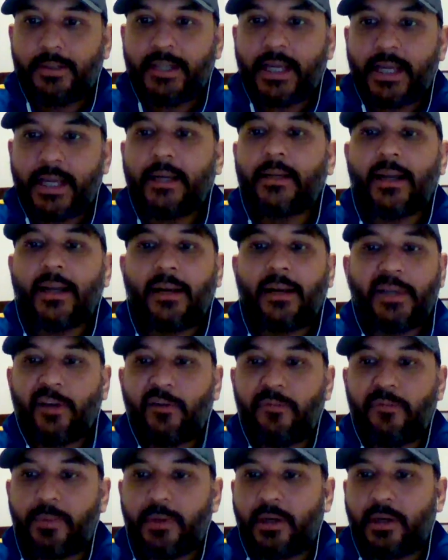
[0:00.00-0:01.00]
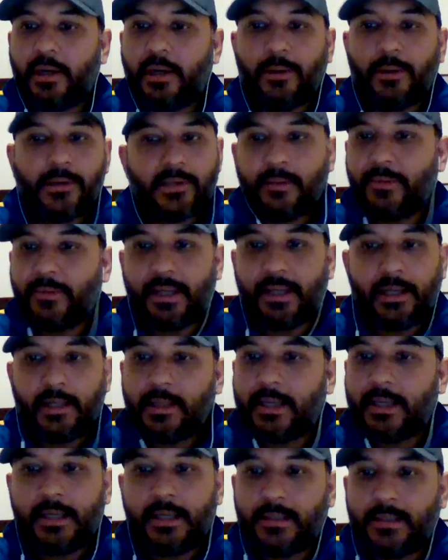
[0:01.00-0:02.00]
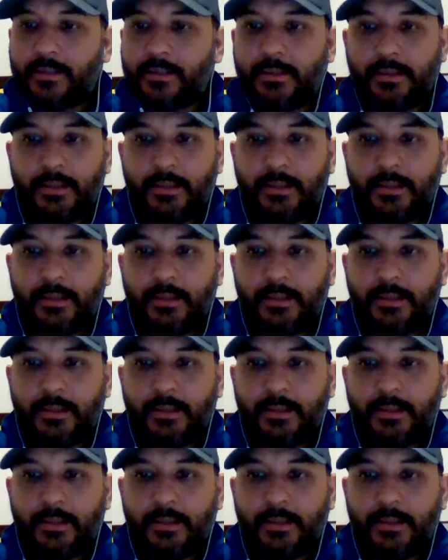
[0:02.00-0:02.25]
second coming of Perlo or something like that.